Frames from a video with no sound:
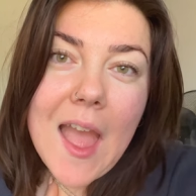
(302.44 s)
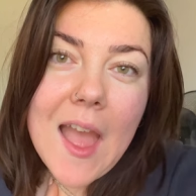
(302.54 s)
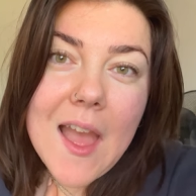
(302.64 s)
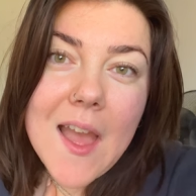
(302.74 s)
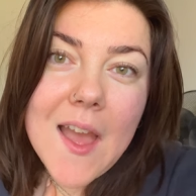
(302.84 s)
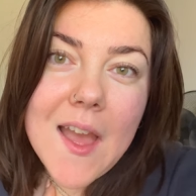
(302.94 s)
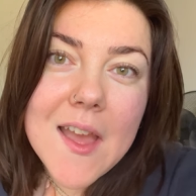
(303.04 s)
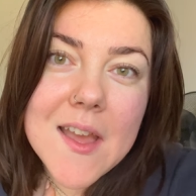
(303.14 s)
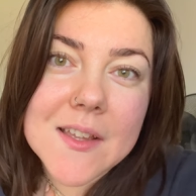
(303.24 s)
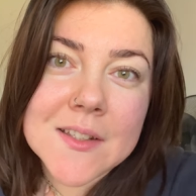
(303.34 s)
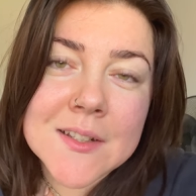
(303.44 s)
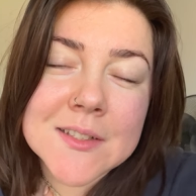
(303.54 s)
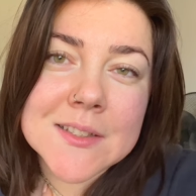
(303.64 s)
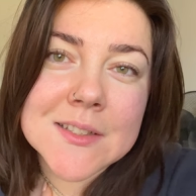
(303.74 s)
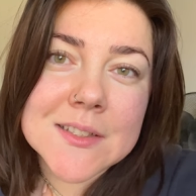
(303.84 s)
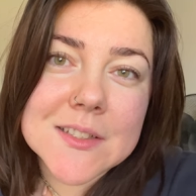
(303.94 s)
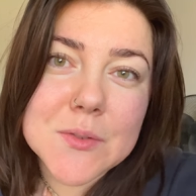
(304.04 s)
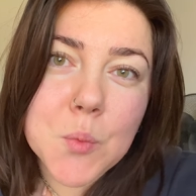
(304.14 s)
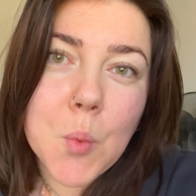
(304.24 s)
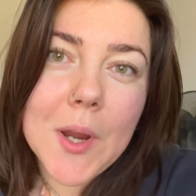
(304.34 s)
and
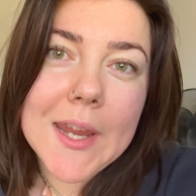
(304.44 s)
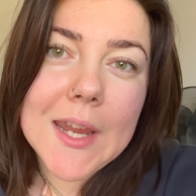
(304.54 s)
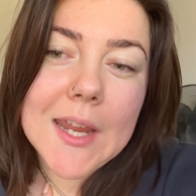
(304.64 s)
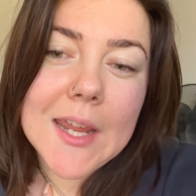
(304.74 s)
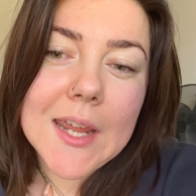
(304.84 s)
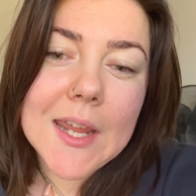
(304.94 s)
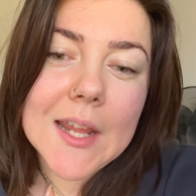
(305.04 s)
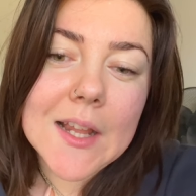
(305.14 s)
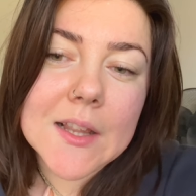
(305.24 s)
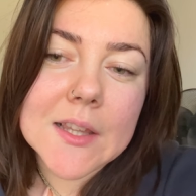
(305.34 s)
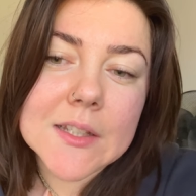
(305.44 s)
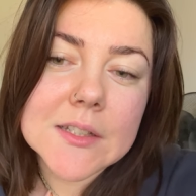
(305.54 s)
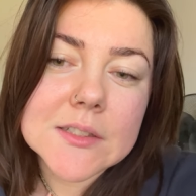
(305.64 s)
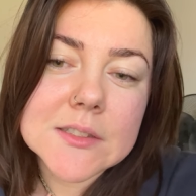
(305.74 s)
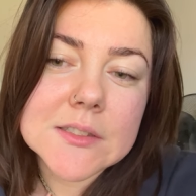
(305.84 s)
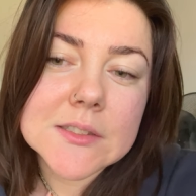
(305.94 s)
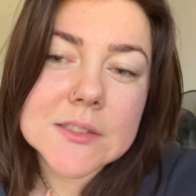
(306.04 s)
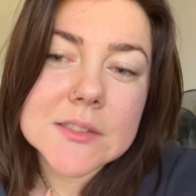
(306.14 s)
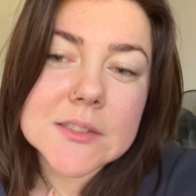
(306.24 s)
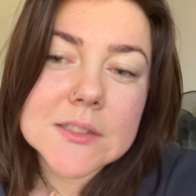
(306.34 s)
we'll
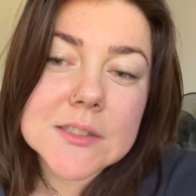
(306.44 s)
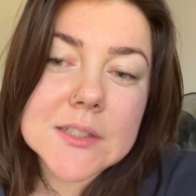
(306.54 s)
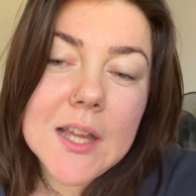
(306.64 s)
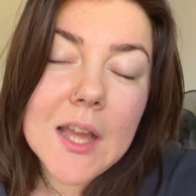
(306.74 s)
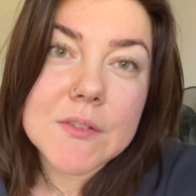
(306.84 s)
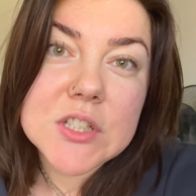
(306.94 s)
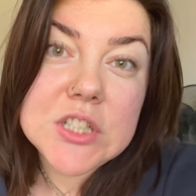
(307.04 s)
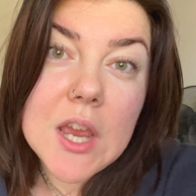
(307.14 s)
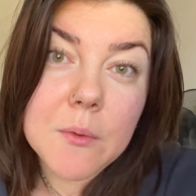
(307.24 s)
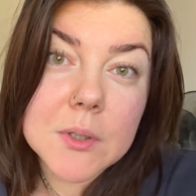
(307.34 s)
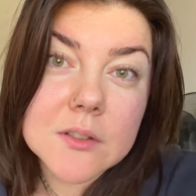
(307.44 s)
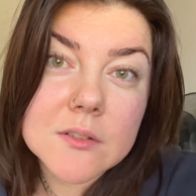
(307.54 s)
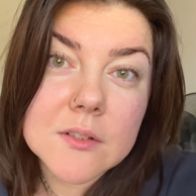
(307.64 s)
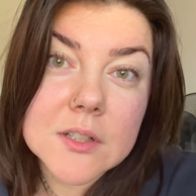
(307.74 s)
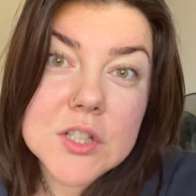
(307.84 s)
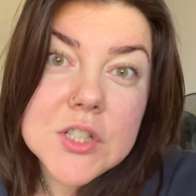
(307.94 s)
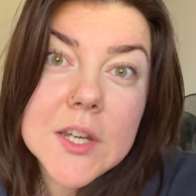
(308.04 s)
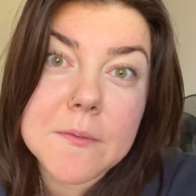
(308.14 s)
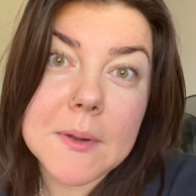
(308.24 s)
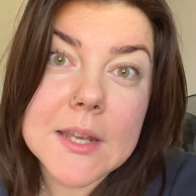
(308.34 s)
have a shower,
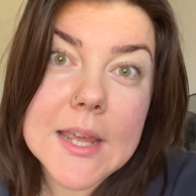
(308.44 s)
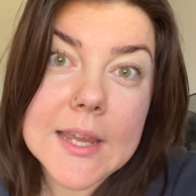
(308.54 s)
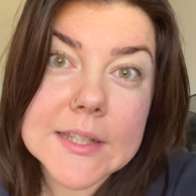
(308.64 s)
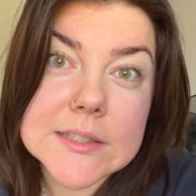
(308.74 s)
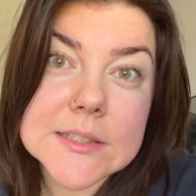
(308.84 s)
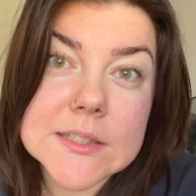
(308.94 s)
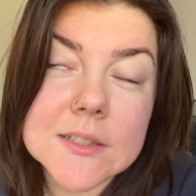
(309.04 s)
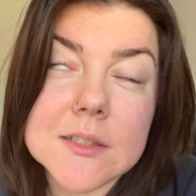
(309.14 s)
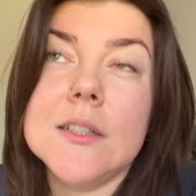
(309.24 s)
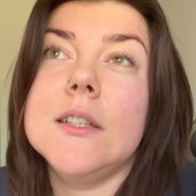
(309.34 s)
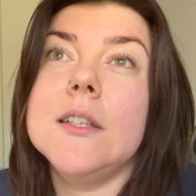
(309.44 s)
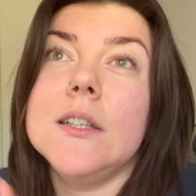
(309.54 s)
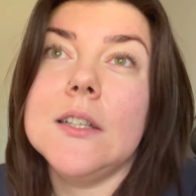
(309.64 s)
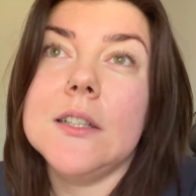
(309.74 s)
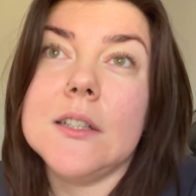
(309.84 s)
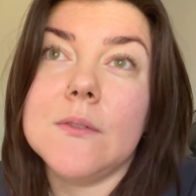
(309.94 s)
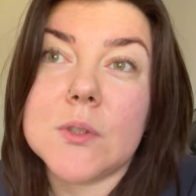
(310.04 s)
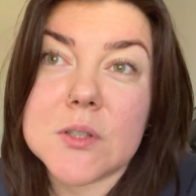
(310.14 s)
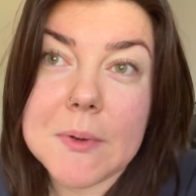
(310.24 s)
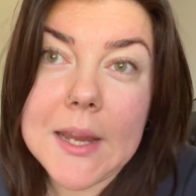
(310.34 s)
shave my legs,
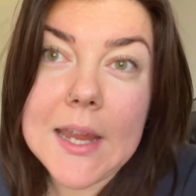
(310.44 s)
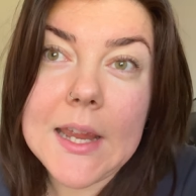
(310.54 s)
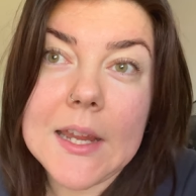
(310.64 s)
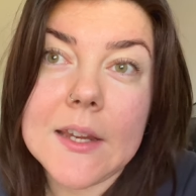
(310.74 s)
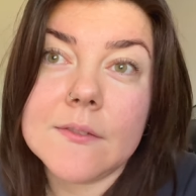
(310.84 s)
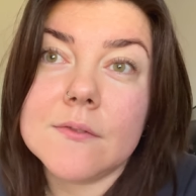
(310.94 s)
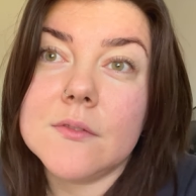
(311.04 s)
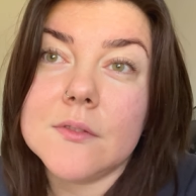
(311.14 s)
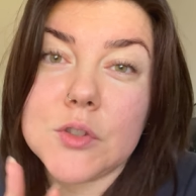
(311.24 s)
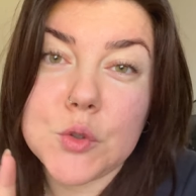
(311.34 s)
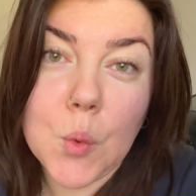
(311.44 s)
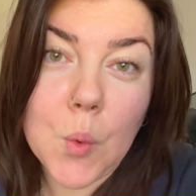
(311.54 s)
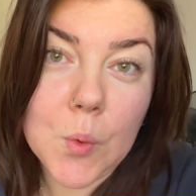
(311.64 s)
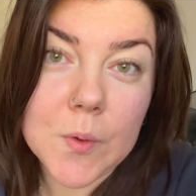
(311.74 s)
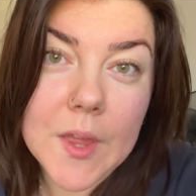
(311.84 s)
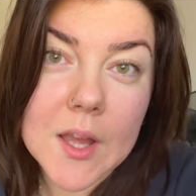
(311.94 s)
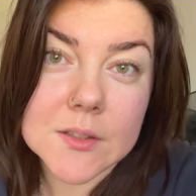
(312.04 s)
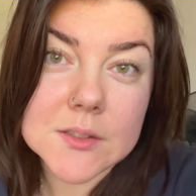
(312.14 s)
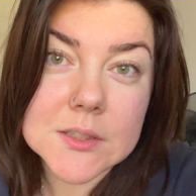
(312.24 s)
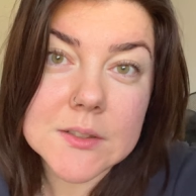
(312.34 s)
wash my hair, do all that,
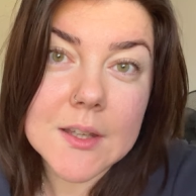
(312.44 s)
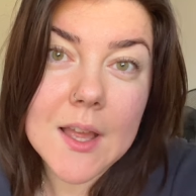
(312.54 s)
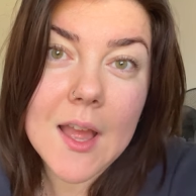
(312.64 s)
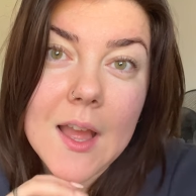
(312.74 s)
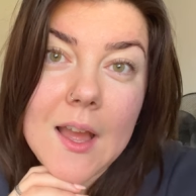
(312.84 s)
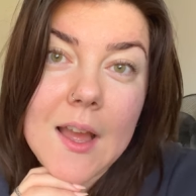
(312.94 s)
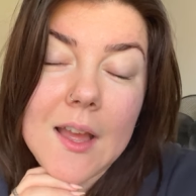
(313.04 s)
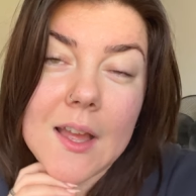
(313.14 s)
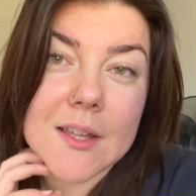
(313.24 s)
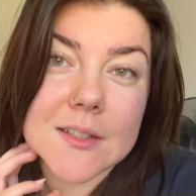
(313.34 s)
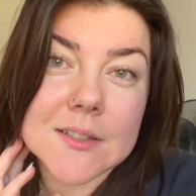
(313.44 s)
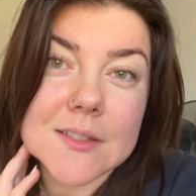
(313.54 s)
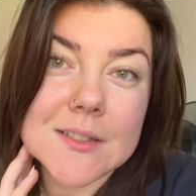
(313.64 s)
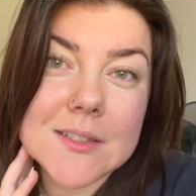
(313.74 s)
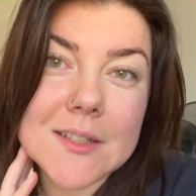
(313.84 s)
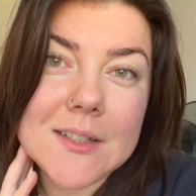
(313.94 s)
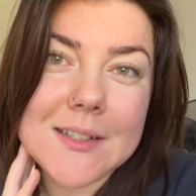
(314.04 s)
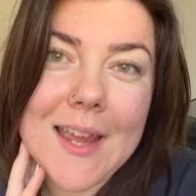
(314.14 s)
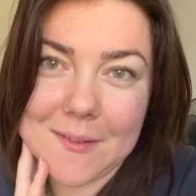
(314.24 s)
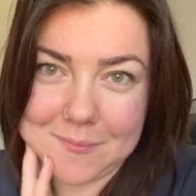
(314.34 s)
and
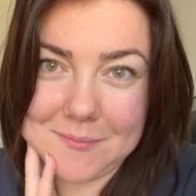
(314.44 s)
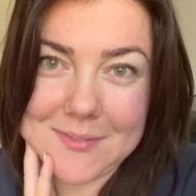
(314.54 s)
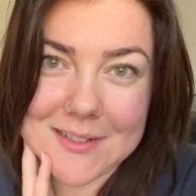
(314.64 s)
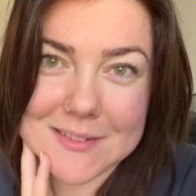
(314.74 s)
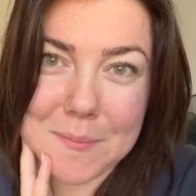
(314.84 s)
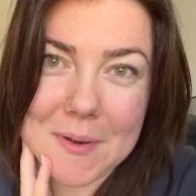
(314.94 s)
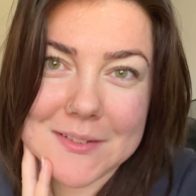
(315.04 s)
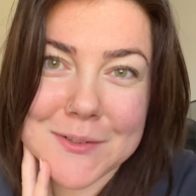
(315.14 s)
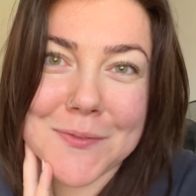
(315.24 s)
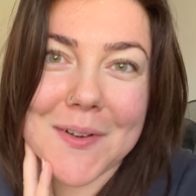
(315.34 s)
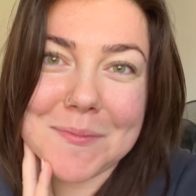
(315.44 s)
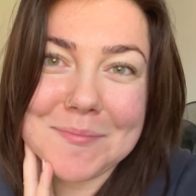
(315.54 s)
yeah, that's the plan so far.